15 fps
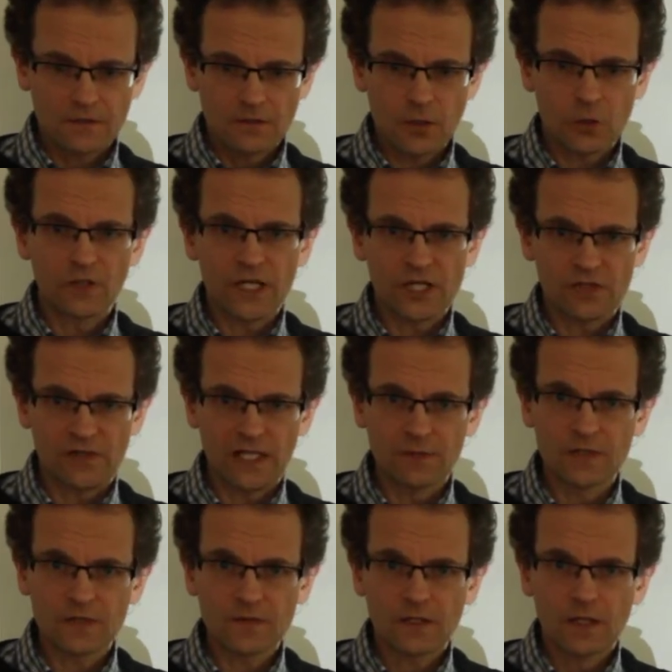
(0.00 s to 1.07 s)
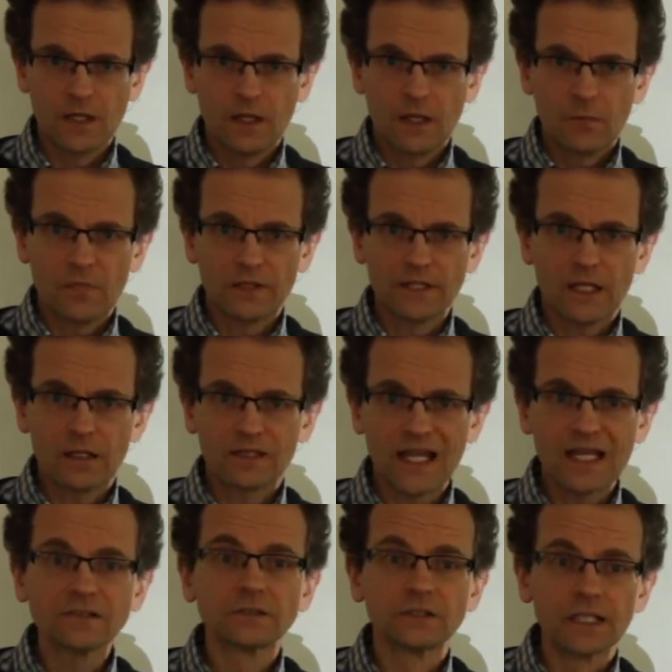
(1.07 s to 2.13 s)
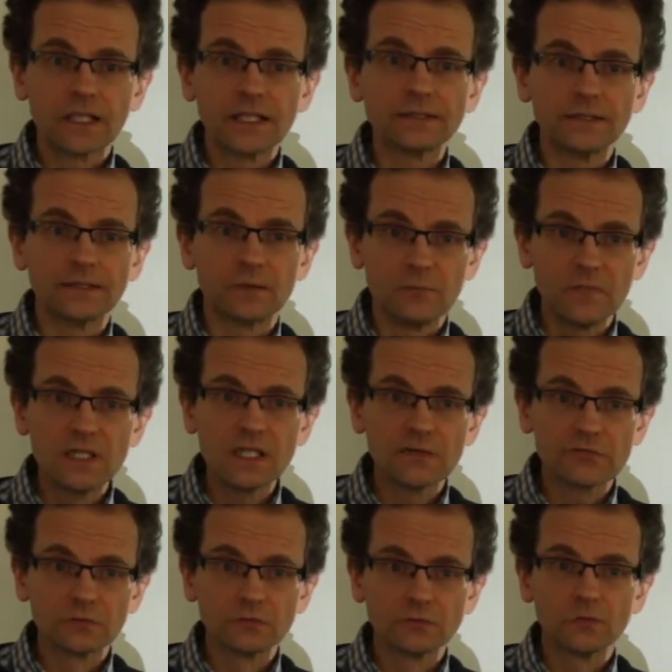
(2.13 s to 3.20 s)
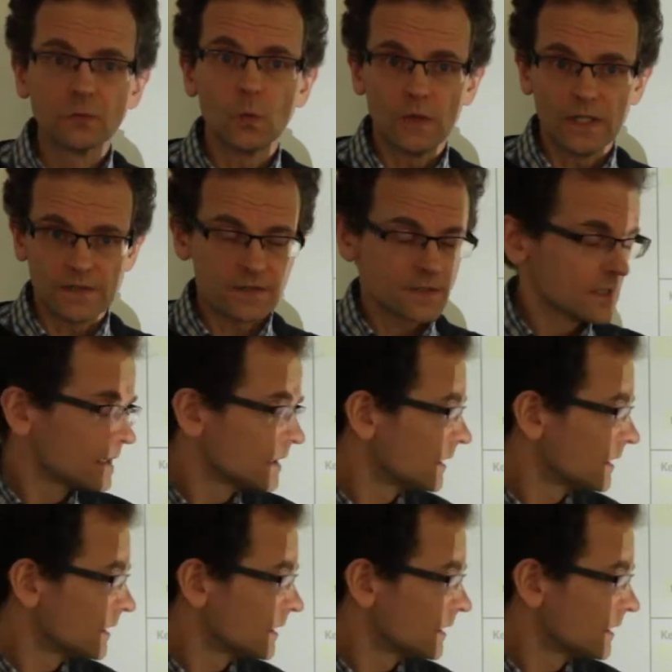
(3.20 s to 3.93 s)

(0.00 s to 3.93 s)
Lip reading: a collection of elements, but they are interrelated in meaningful ways.